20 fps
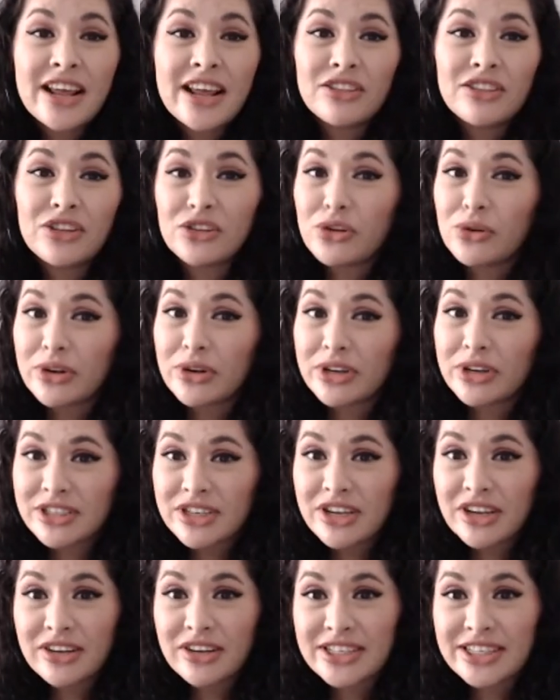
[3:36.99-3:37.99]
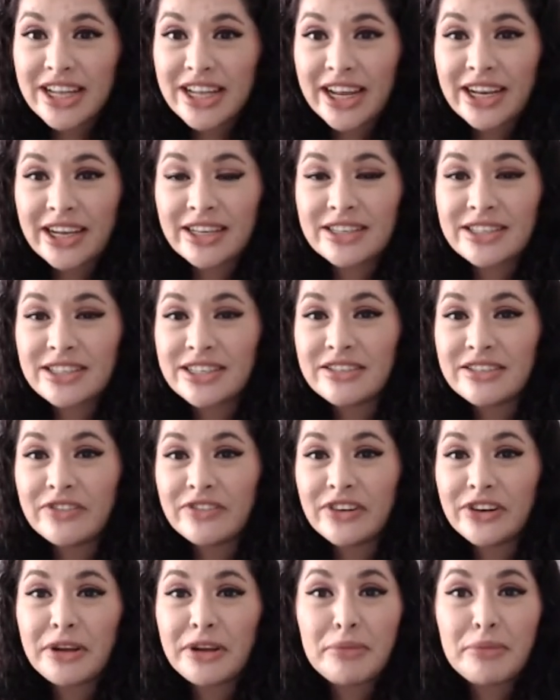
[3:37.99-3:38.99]
The Lawrence Hall of Science is a
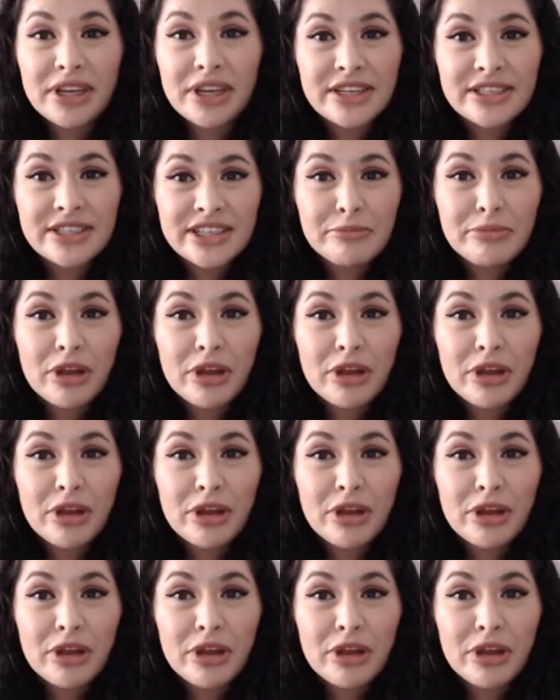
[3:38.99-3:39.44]
very amazing